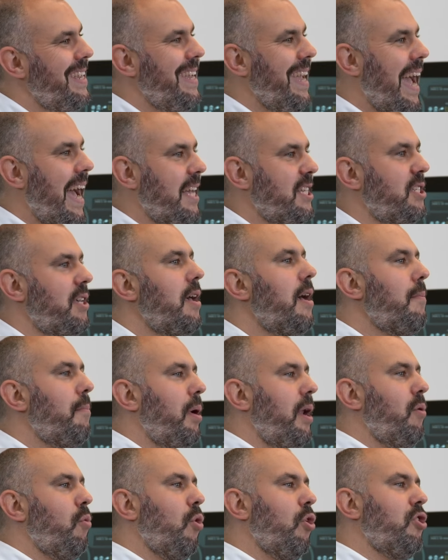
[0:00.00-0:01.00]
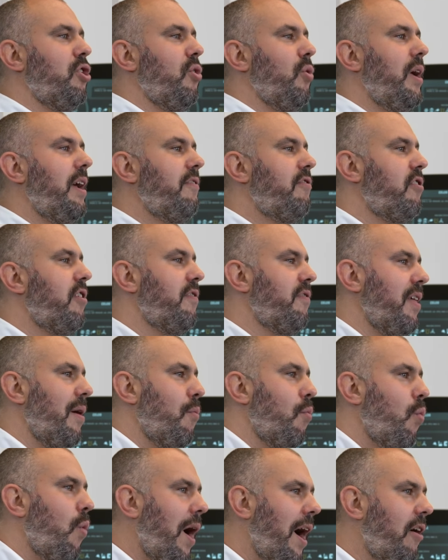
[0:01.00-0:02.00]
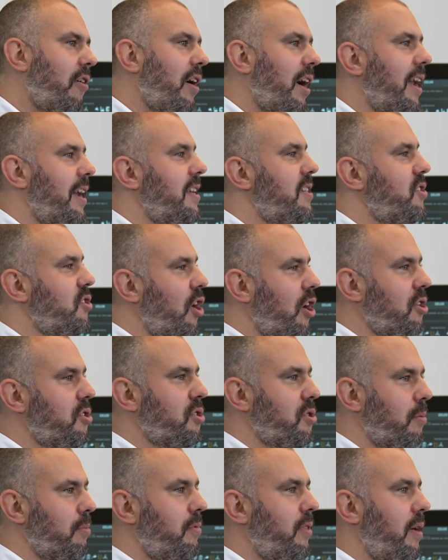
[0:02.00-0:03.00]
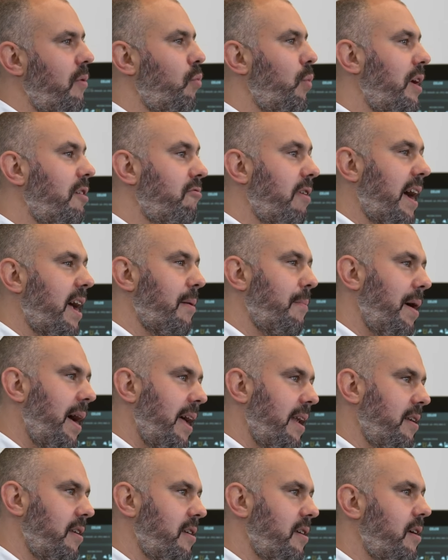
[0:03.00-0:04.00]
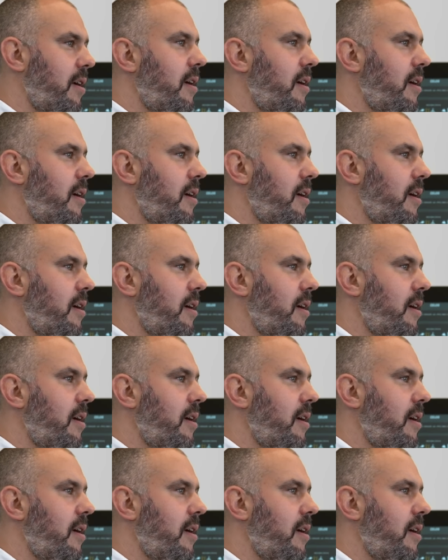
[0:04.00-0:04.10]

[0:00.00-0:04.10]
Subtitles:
yes, but it won't do either of them well, and it's not something we'd recommend.